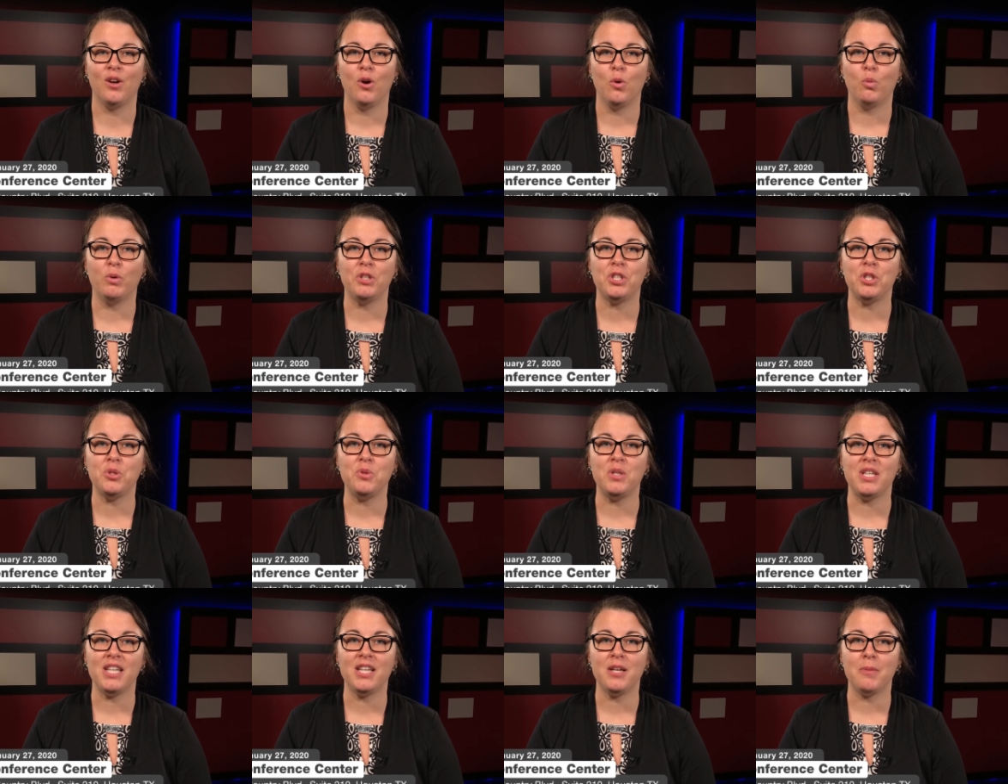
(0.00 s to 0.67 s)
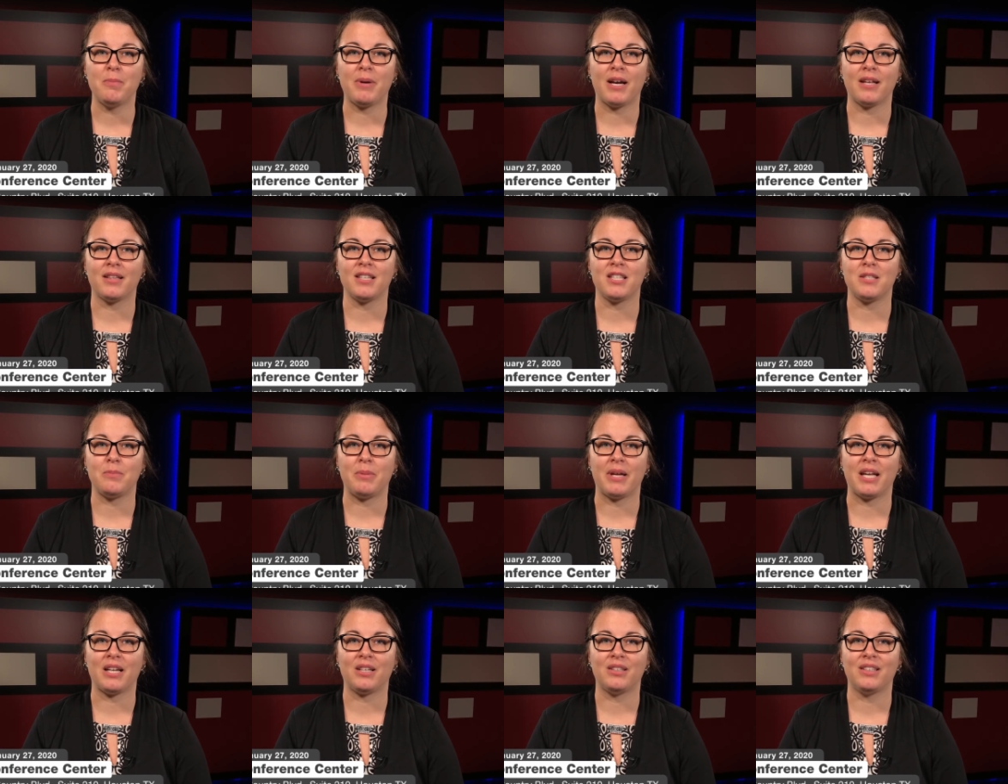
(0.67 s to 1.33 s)
What's unique about this
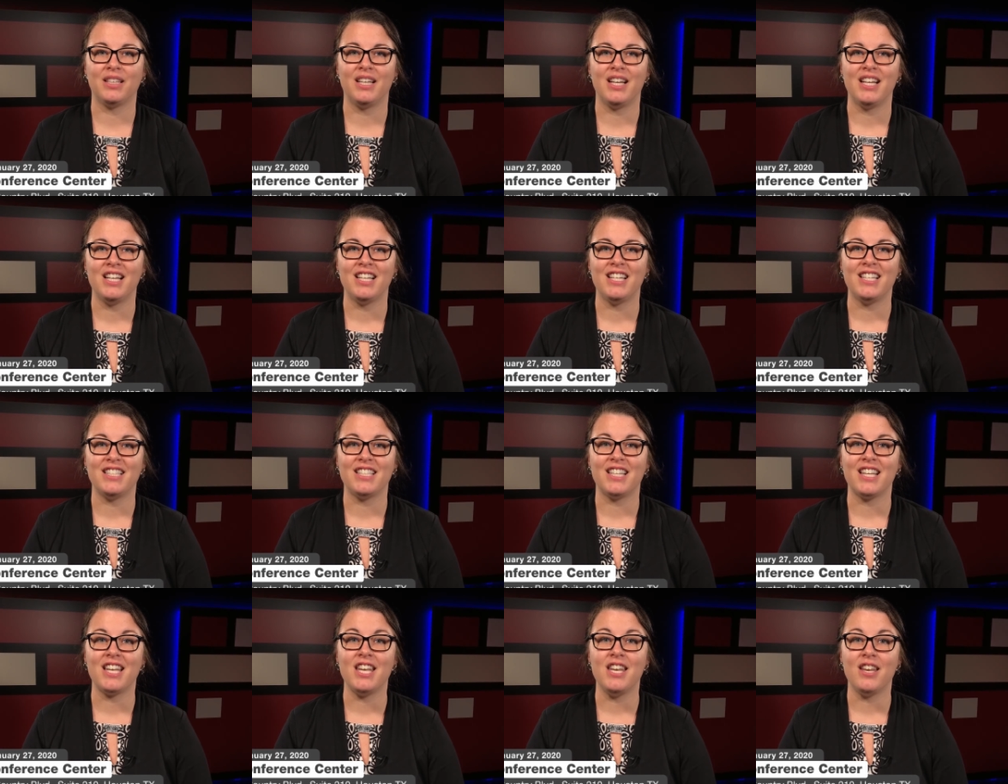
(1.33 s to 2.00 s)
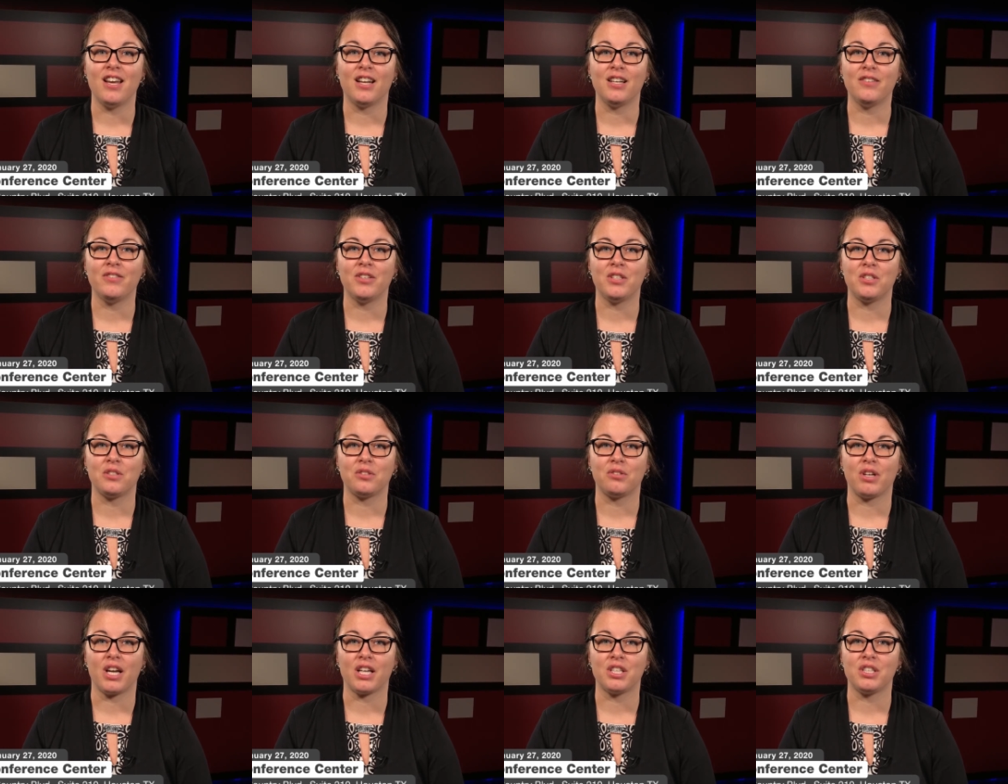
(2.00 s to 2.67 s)
panel is that none of us
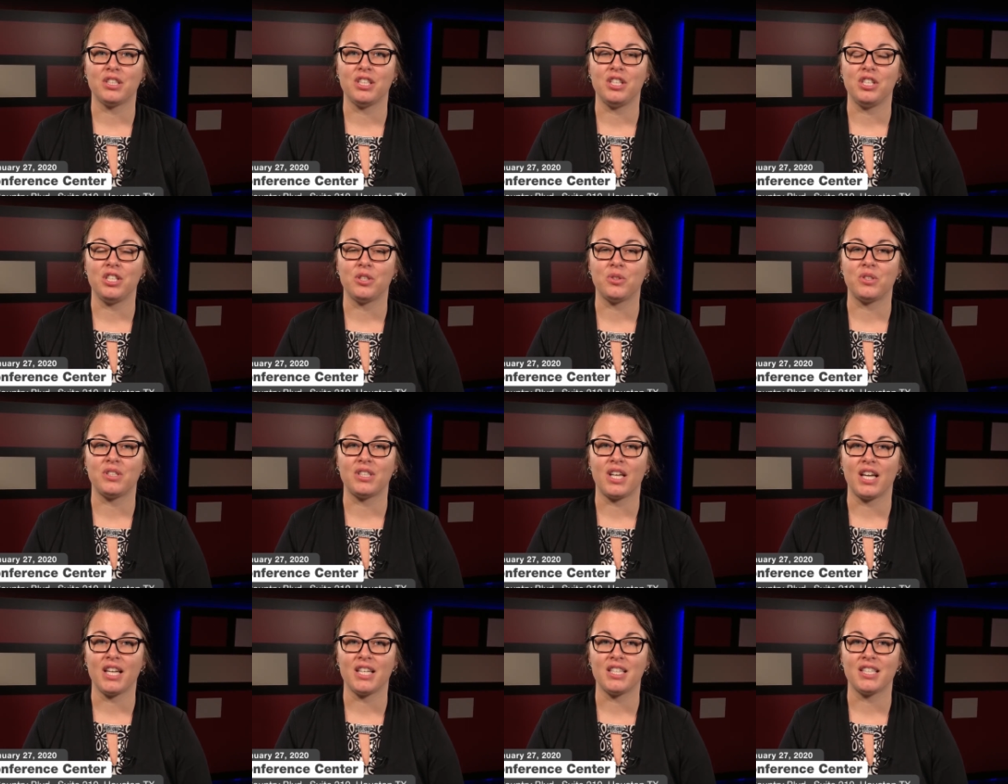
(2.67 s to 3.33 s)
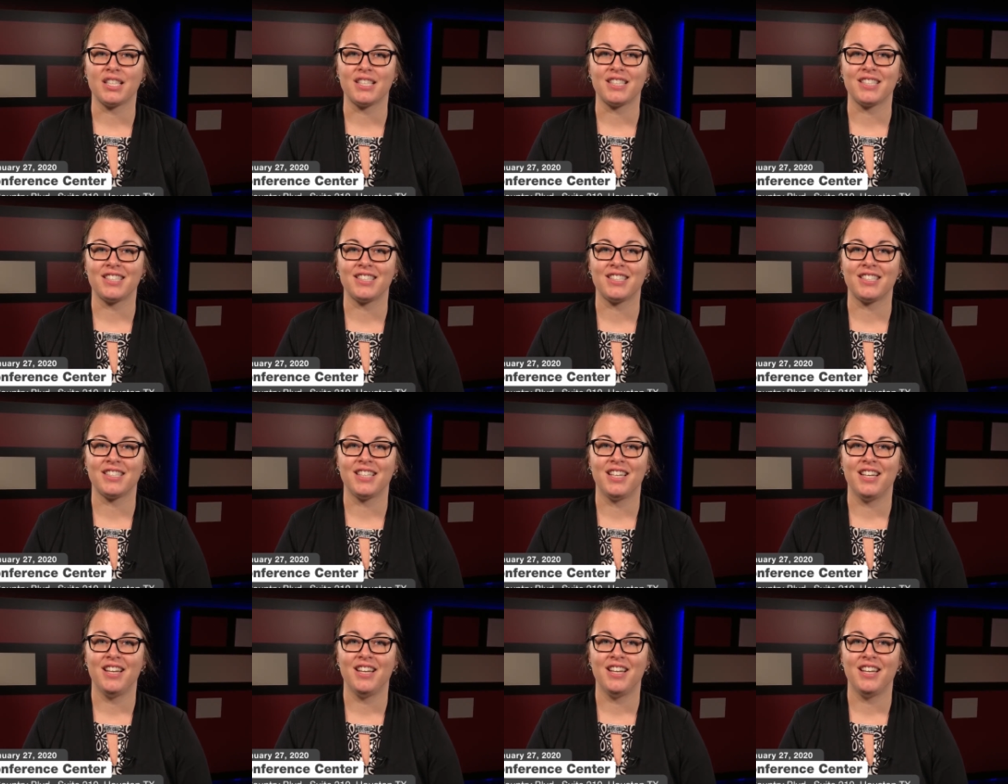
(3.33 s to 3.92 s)
are actually geoscientists.